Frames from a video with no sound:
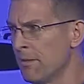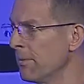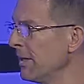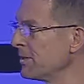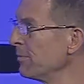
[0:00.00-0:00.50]

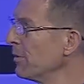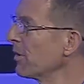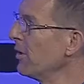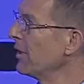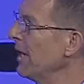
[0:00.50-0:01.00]
it's a book
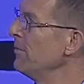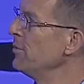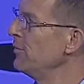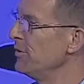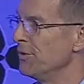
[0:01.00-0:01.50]
called I
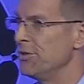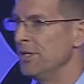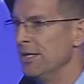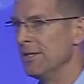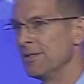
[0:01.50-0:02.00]
Moved Your
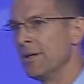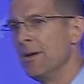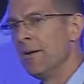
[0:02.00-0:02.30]
Cheese.